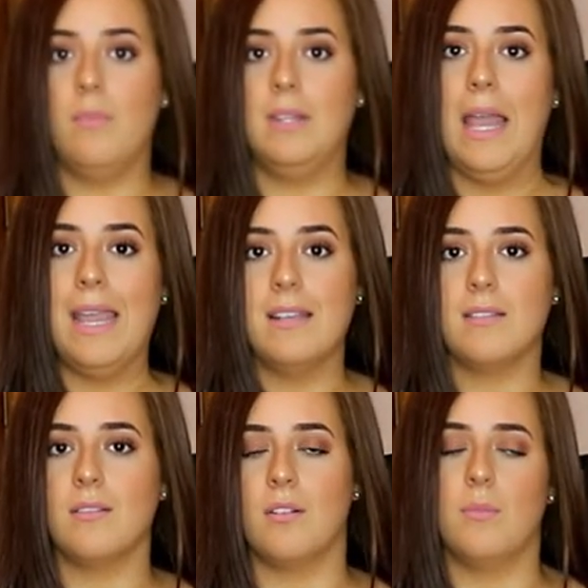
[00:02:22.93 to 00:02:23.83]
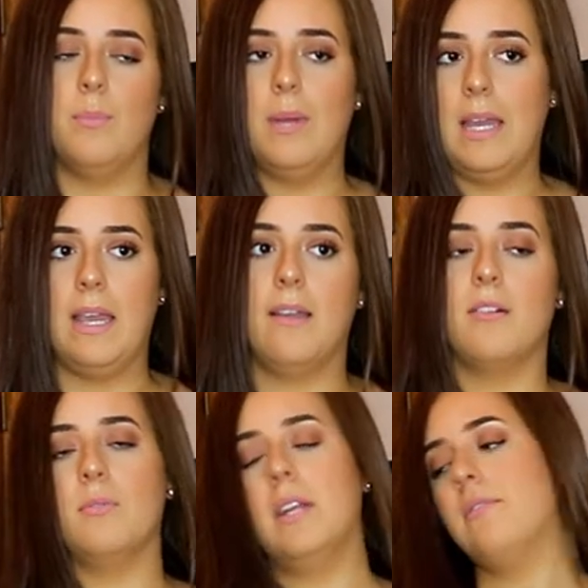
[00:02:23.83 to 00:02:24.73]
nice or big
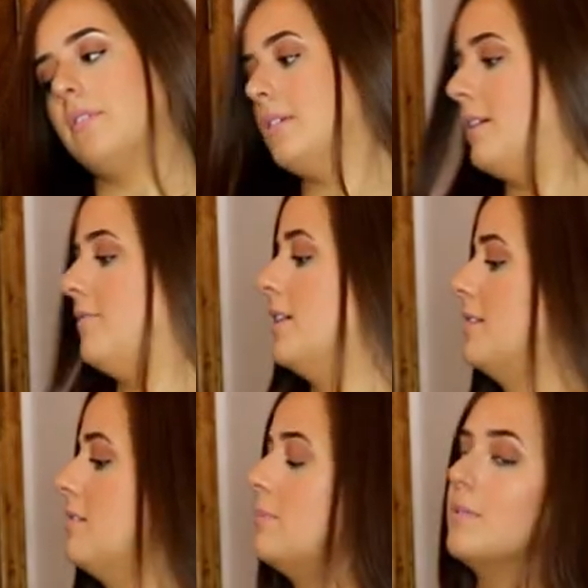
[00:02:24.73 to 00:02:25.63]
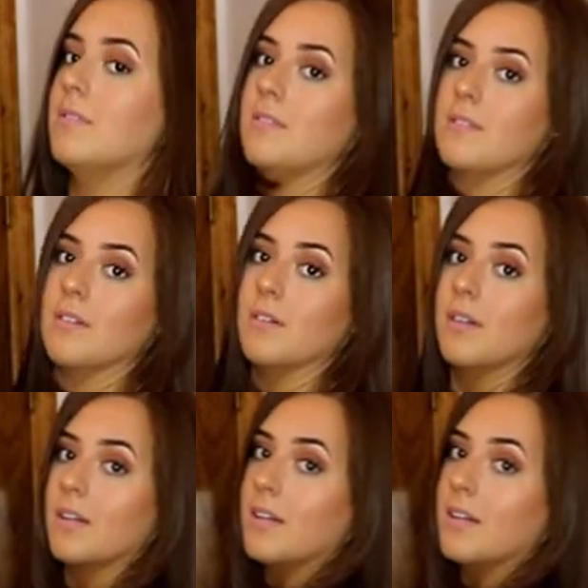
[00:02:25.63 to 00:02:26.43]
or whatever the fuck it's supposed to do.